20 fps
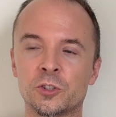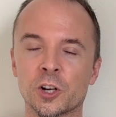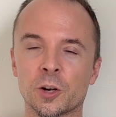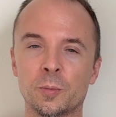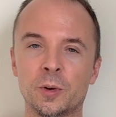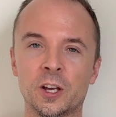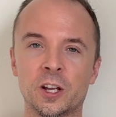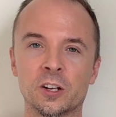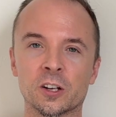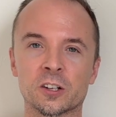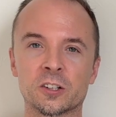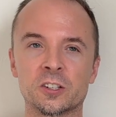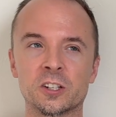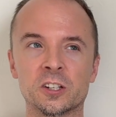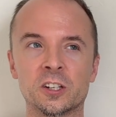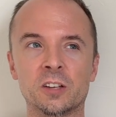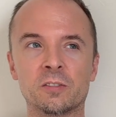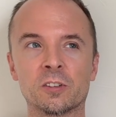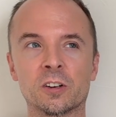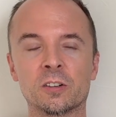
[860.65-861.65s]
Jeremy
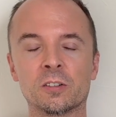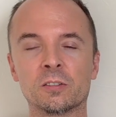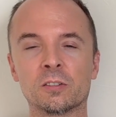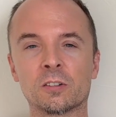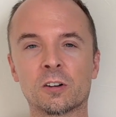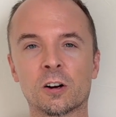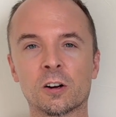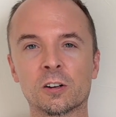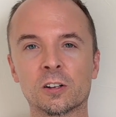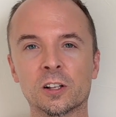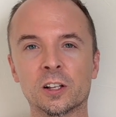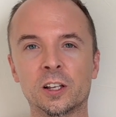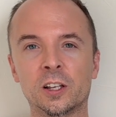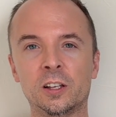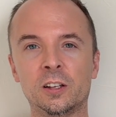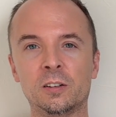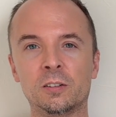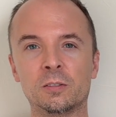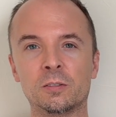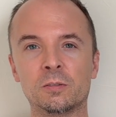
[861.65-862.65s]
Enyak didn't even
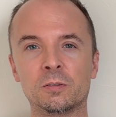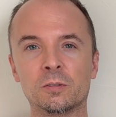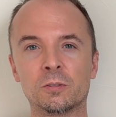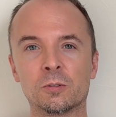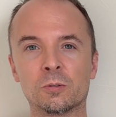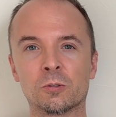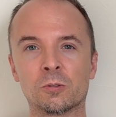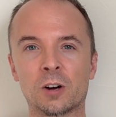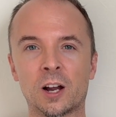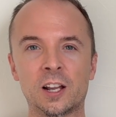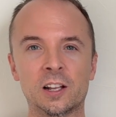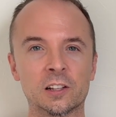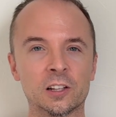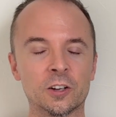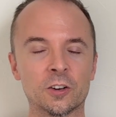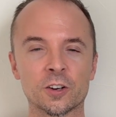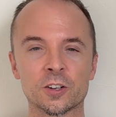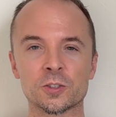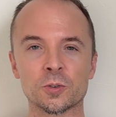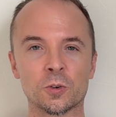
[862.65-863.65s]
hardly
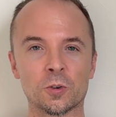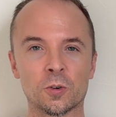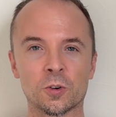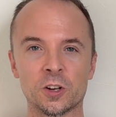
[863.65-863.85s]
write lyrics,